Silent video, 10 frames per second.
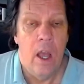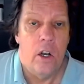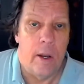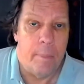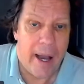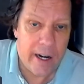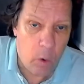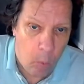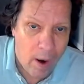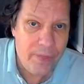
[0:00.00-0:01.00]
no matter
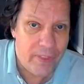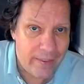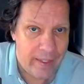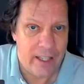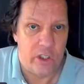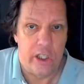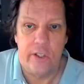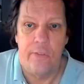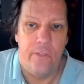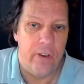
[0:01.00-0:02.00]
what the niche is
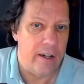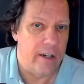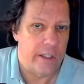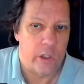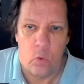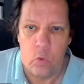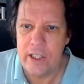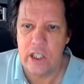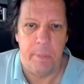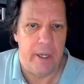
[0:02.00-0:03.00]
fitness,
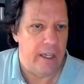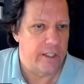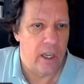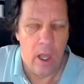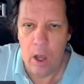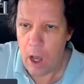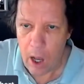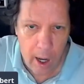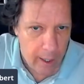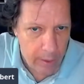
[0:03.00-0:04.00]
recipes,
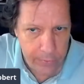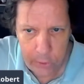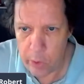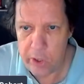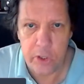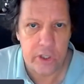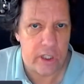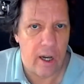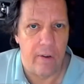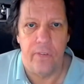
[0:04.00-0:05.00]
uh, do it
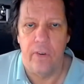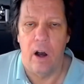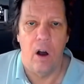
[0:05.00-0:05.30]
yourself, uh,